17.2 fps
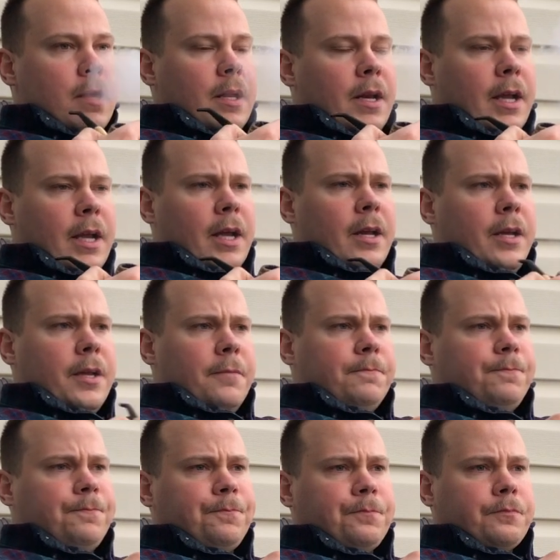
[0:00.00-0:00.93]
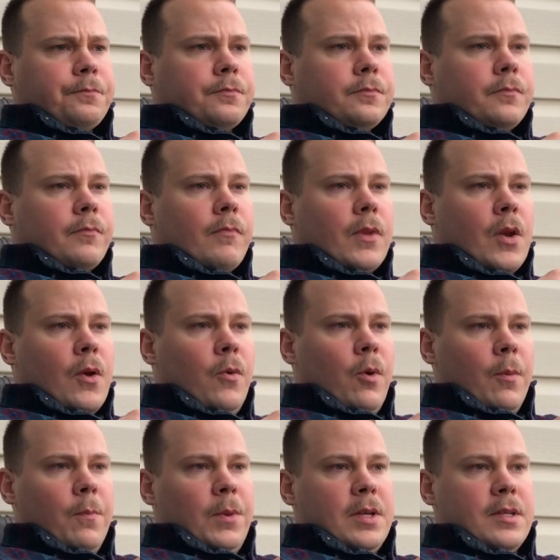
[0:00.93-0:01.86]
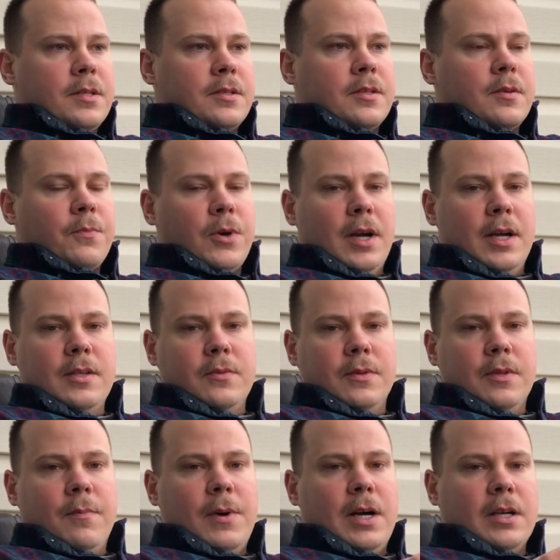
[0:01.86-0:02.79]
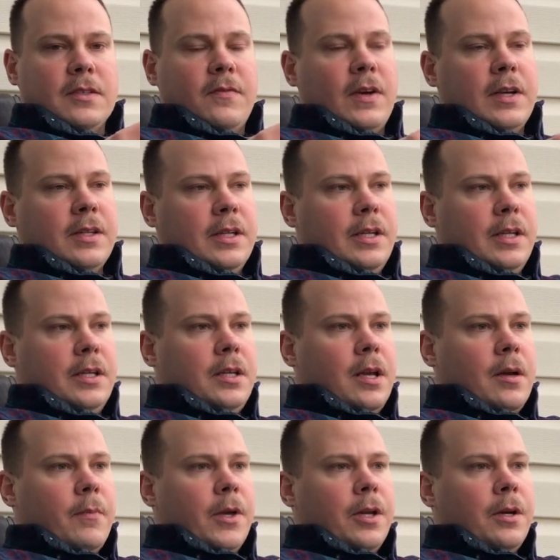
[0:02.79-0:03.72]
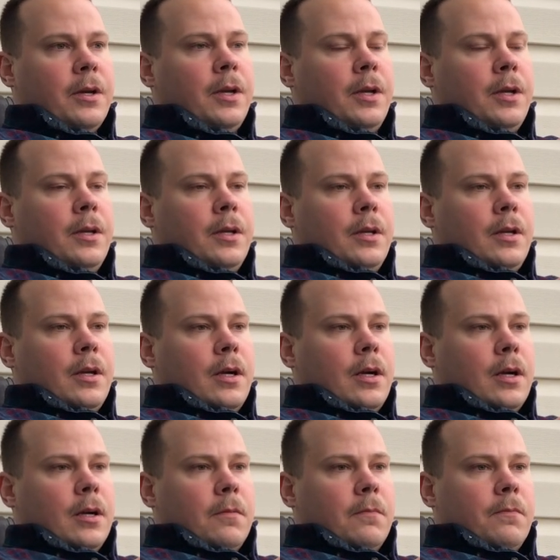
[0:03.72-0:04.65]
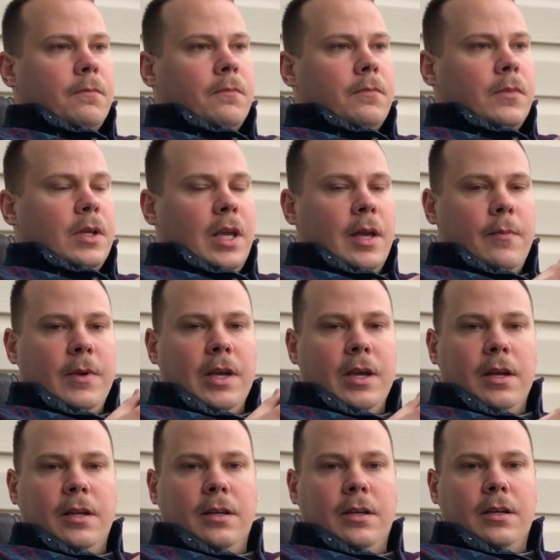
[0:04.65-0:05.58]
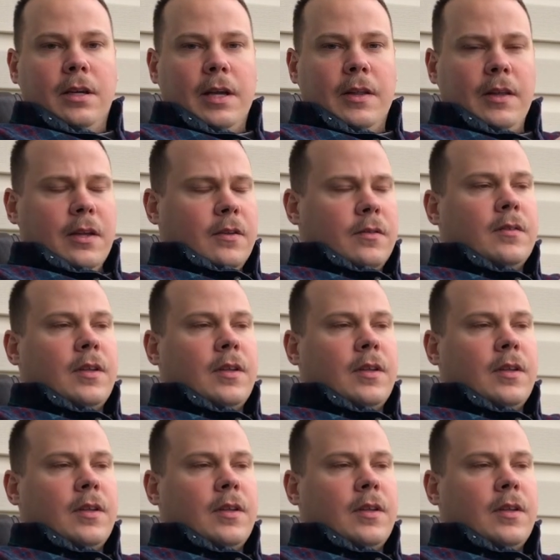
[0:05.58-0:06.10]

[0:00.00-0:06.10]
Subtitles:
And I got a real pleasant surprise when the box finally did come in. He gave me I think